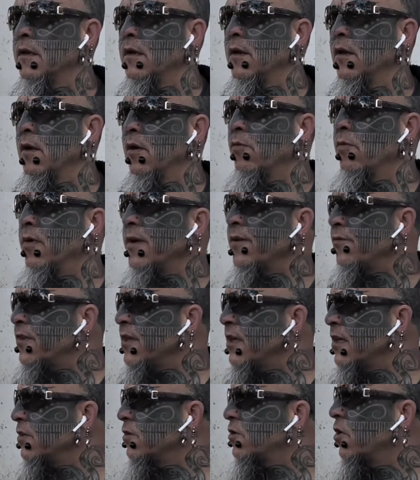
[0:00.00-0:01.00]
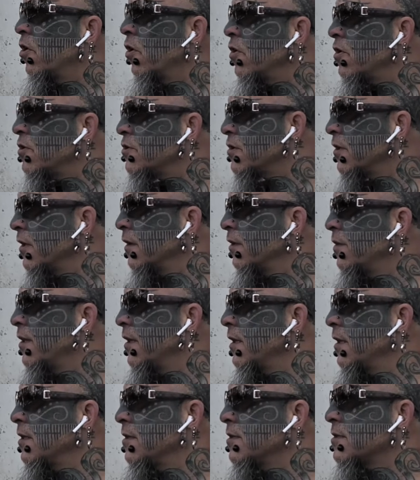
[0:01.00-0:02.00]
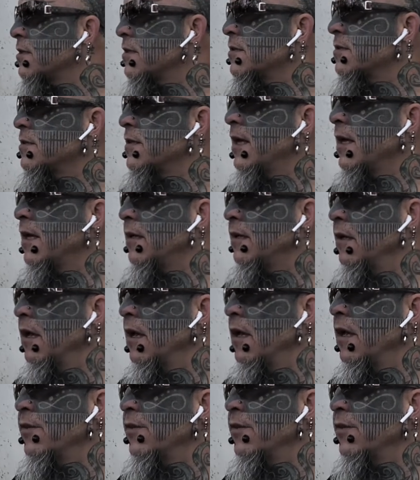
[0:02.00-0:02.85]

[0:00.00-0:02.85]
One of the encouraging things is that the